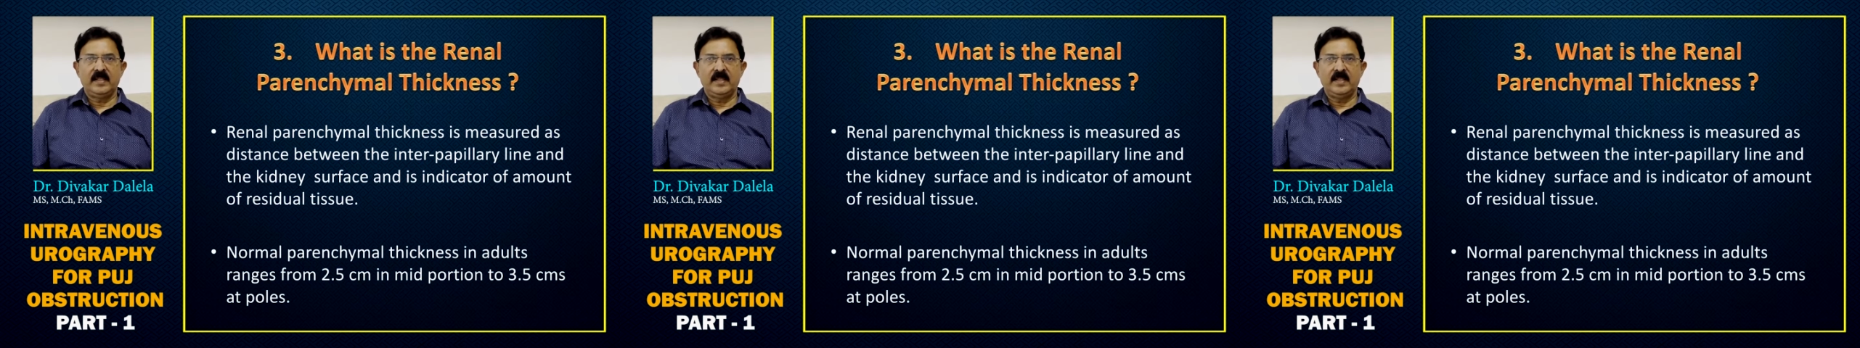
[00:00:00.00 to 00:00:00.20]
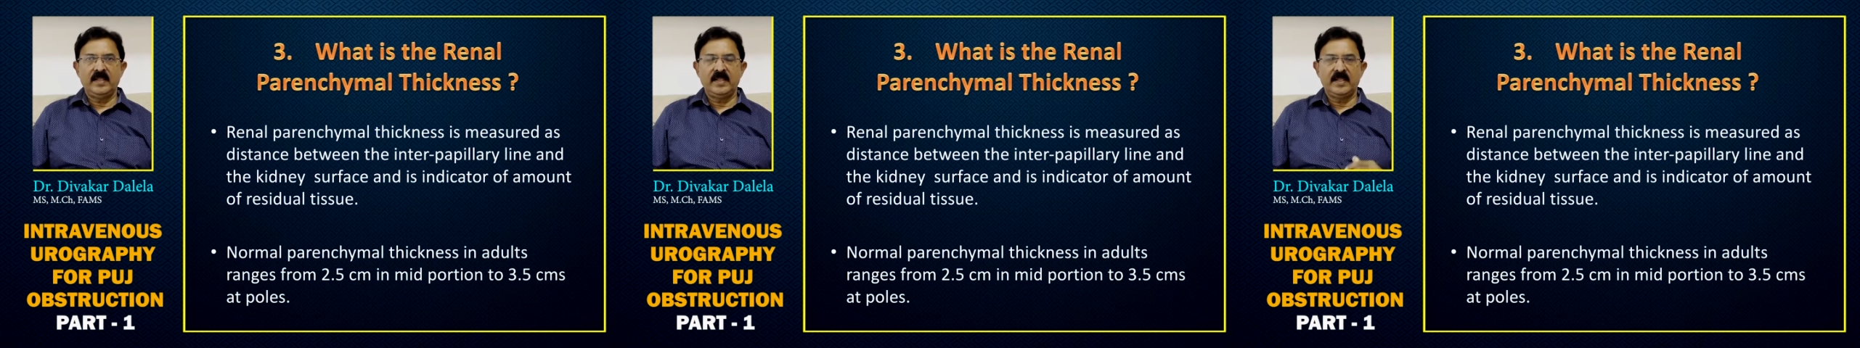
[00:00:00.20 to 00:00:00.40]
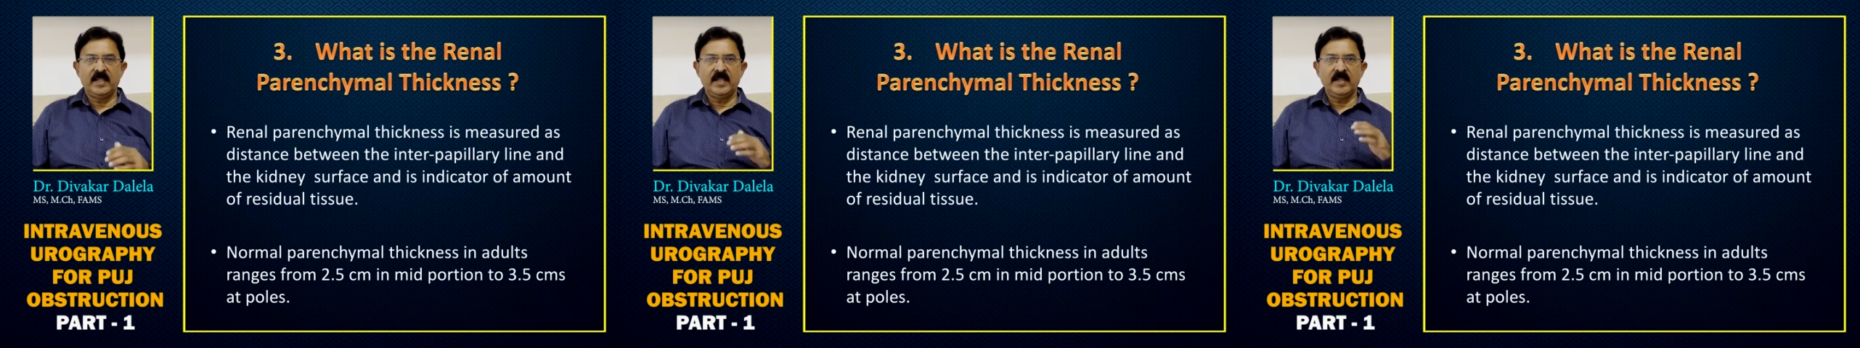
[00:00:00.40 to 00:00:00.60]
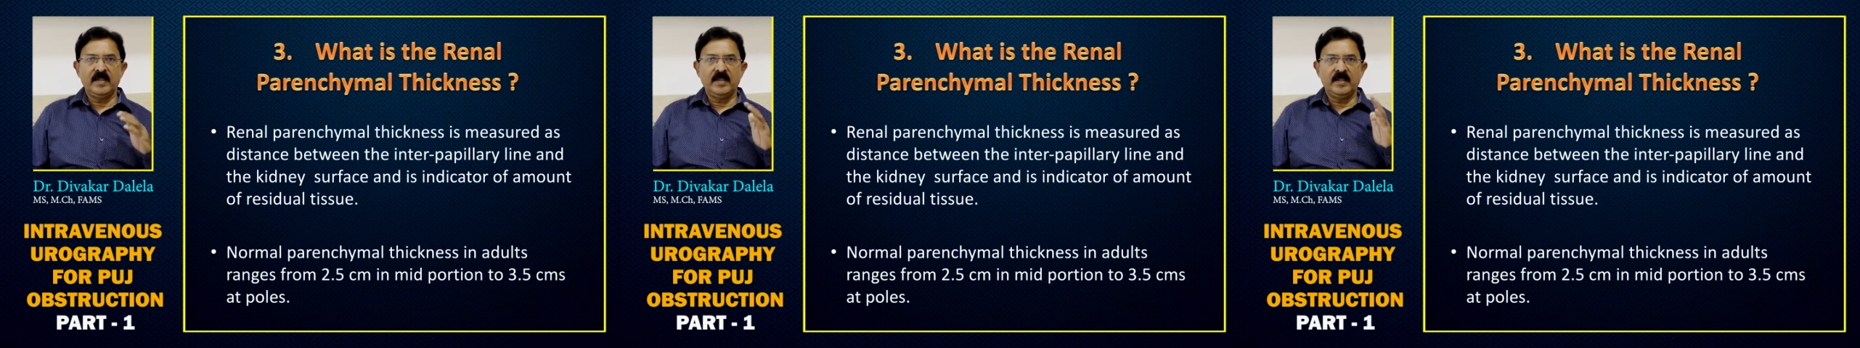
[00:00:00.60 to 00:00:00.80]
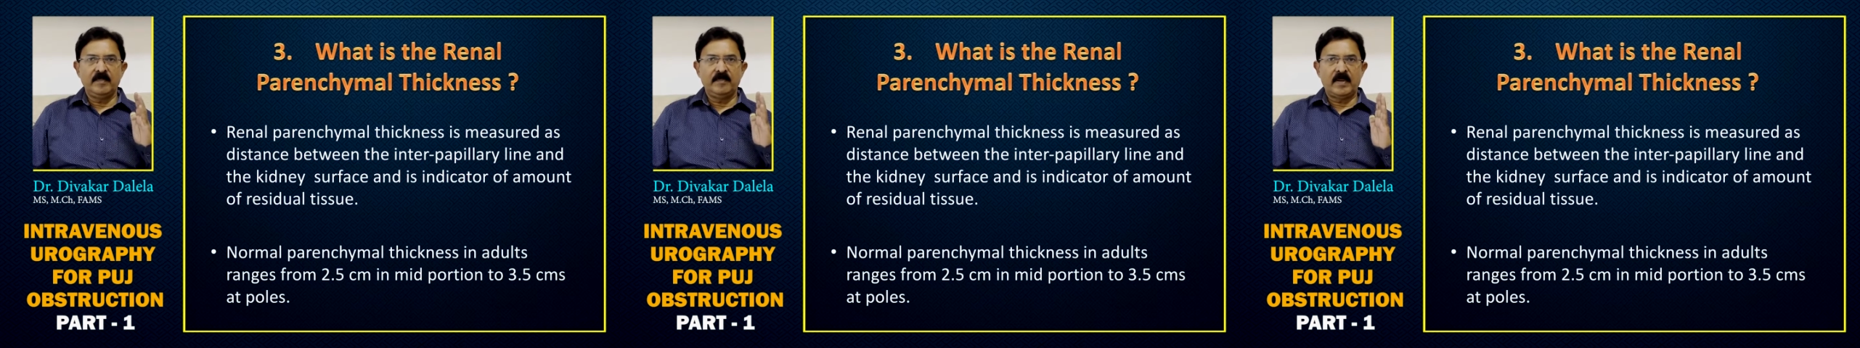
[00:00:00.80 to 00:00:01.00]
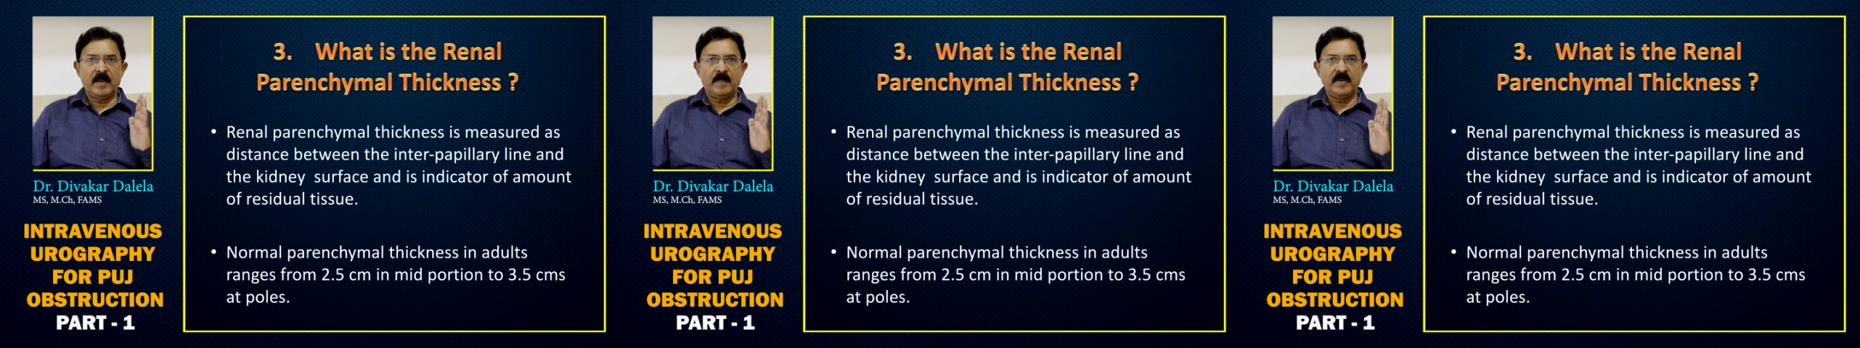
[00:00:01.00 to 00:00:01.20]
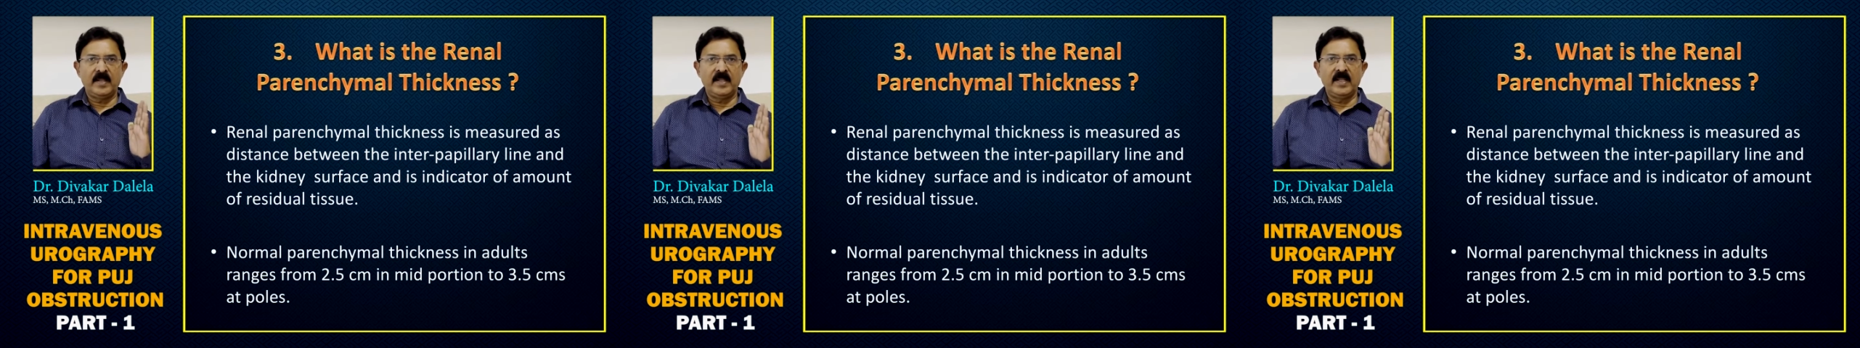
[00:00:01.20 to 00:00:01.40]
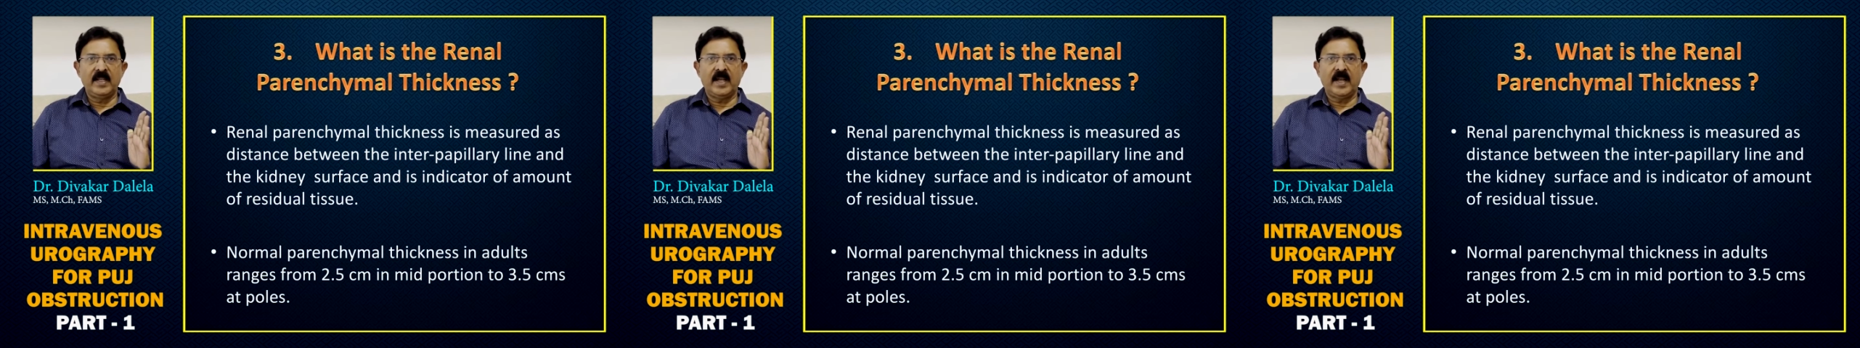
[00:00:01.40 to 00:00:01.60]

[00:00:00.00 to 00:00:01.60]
interpapillary